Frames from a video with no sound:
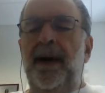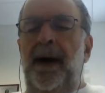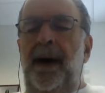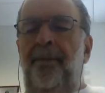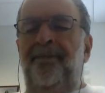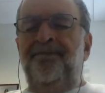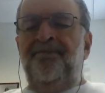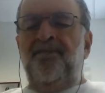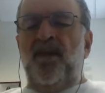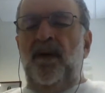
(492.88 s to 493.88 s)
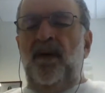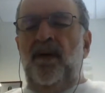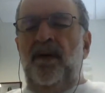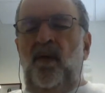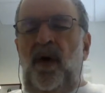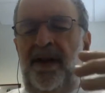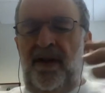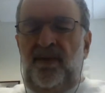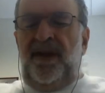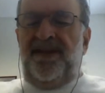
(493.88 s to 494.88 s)
One of
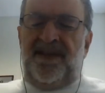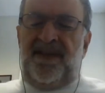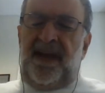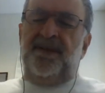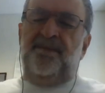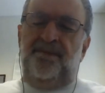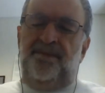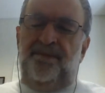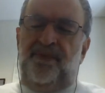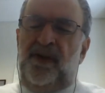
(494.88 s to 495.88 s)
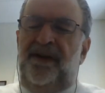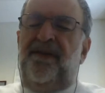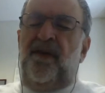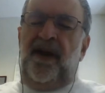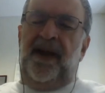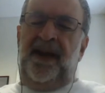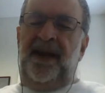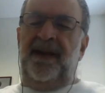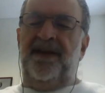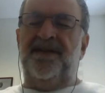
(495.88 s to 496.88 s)
the reasons that's
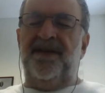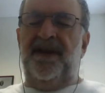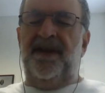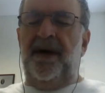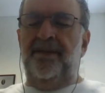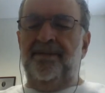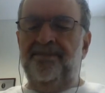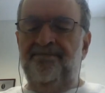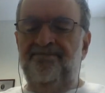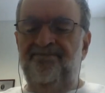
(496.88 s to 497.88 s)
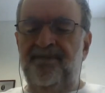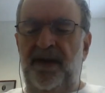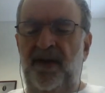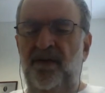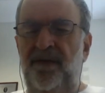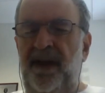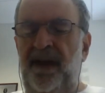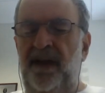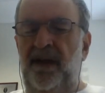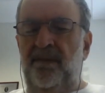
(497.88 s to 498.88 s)
proliferating is the
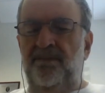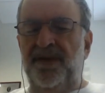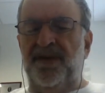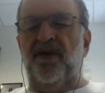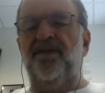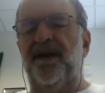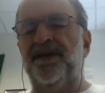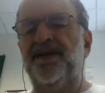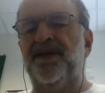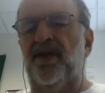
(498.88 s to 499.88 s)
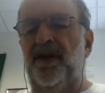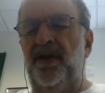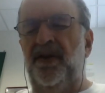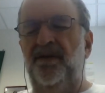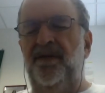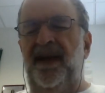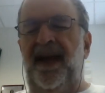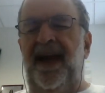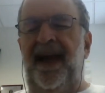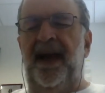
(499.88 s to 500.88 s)
UV surface or the
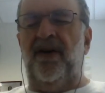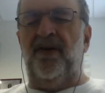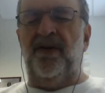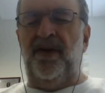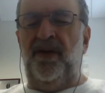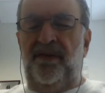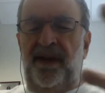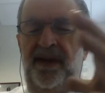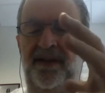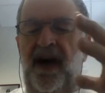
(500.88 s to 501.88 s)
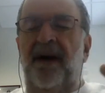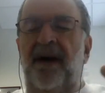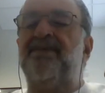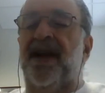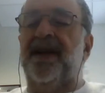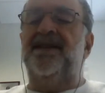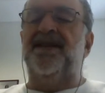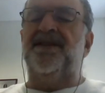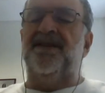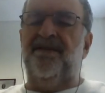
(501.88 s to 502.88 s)
UV air or the UV object
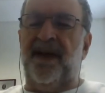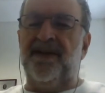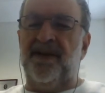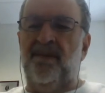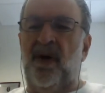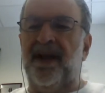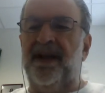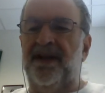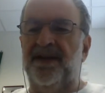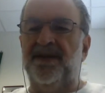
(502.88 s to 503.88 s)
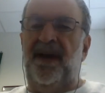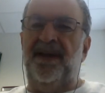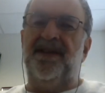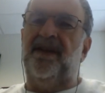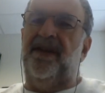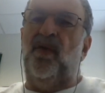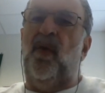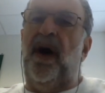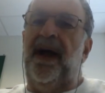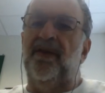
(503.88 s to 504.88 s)
disinfection market is basically the
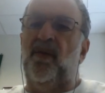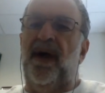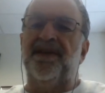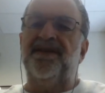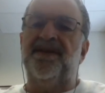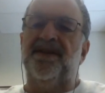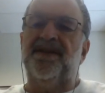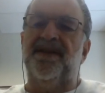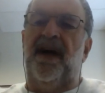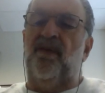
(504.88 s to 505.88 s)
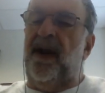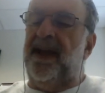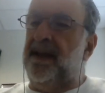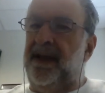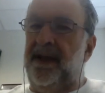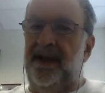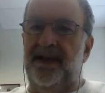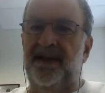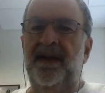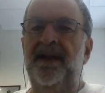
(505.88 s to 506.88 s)
Wild West. It's not
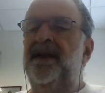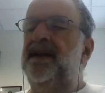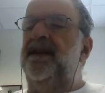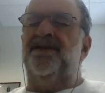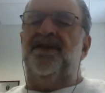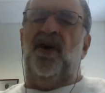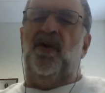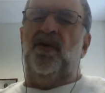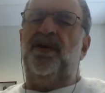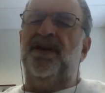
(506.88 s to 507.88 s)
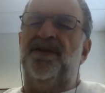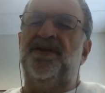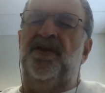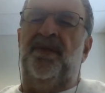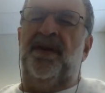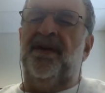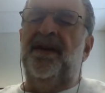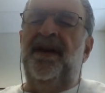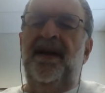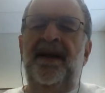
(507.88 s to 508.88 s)
regulated. There's no
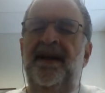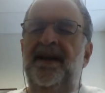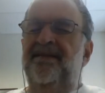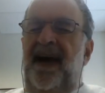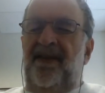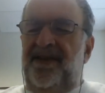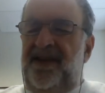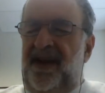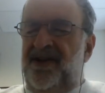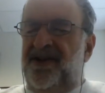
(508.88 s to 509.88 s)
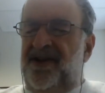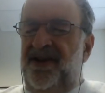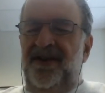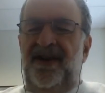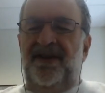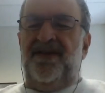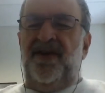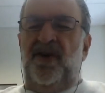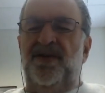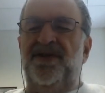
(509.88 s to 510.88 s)
consumer validation.
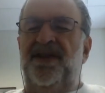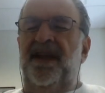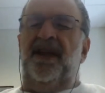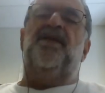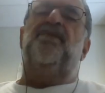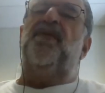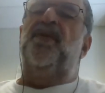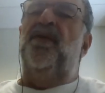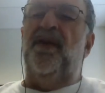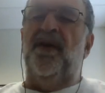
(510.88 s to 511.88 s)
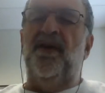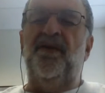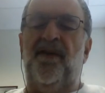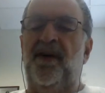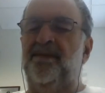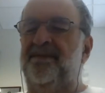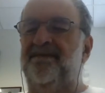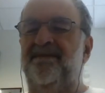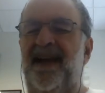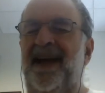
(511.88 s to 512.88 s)
There's no seal of approval
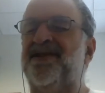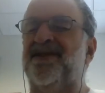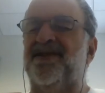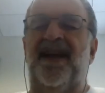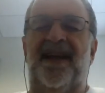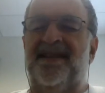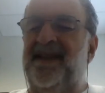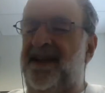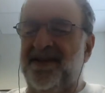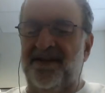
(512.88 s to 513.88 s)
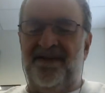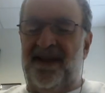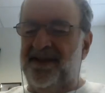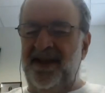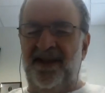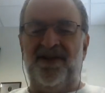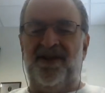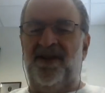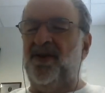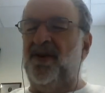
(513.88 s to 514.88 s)
from National Sanitation
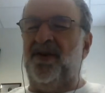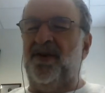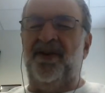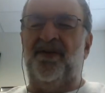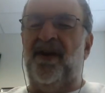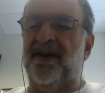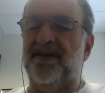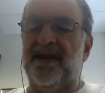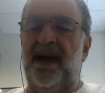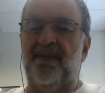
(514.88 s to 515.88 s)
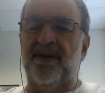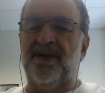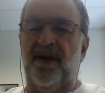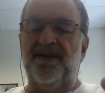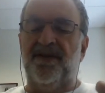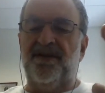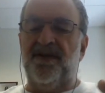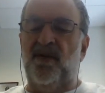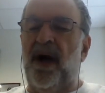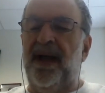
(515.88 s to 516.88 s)
Foundation or Underwriters Laboratory. So
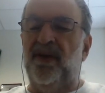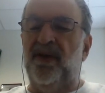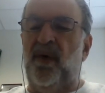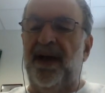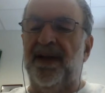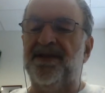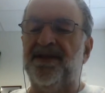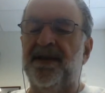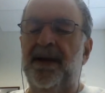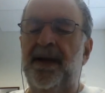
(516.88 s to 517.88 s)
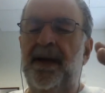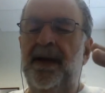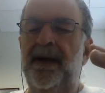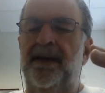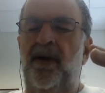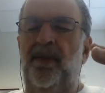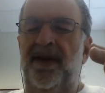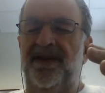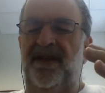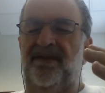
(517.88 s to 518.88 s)
it's the Wild West.
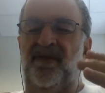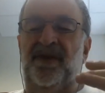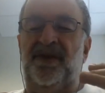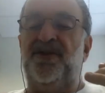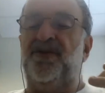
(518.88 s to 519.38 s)
Nobody's even really